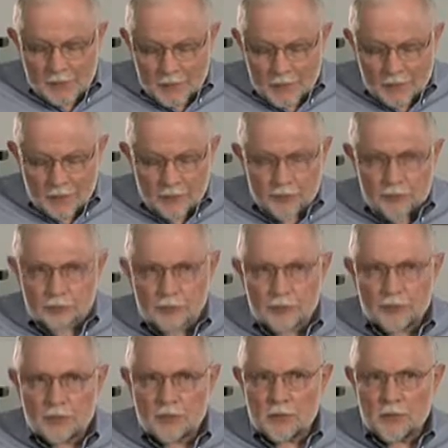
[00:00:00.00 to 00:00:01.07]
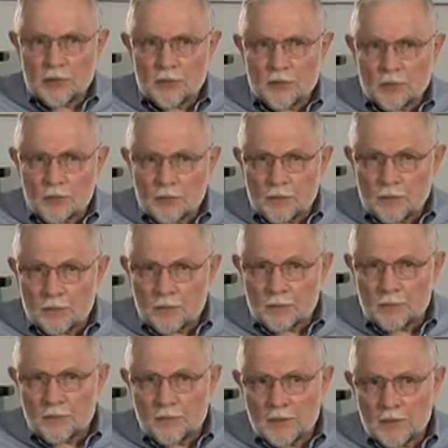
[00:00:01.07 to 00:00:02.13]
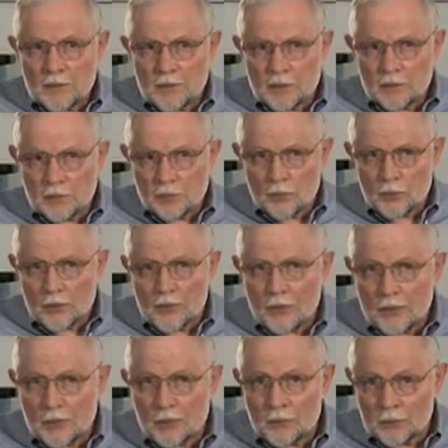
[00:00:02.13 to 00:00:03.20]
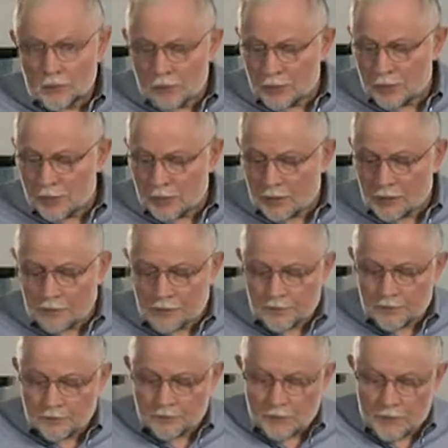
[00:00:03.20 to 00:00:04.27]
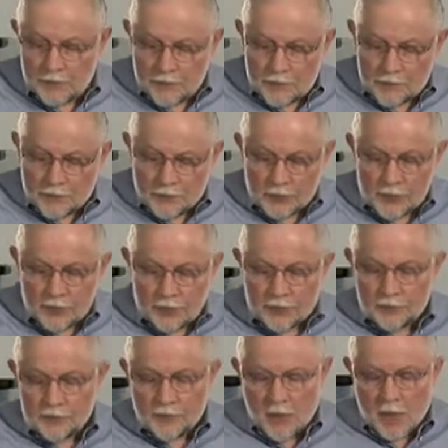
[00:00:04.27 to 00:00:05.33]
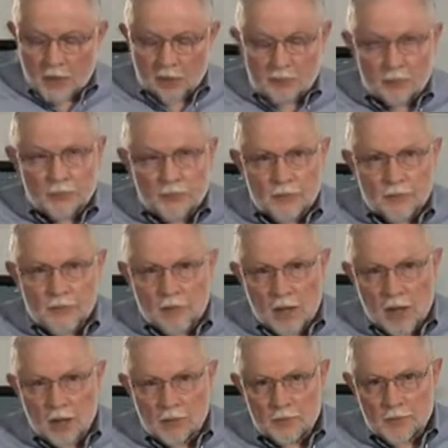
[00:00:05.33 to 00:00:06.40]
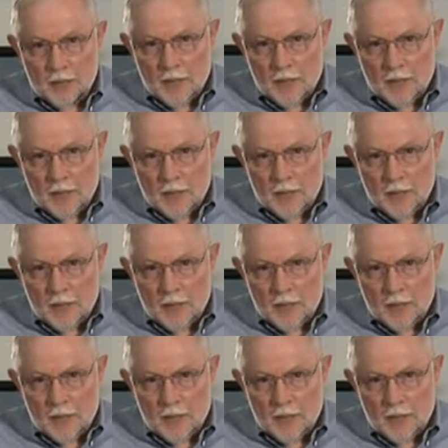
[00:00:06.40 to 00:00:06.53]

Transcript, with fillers: how the flow is coming up through there and where it might wear our parts. If you recall, this basket was in the bottom of the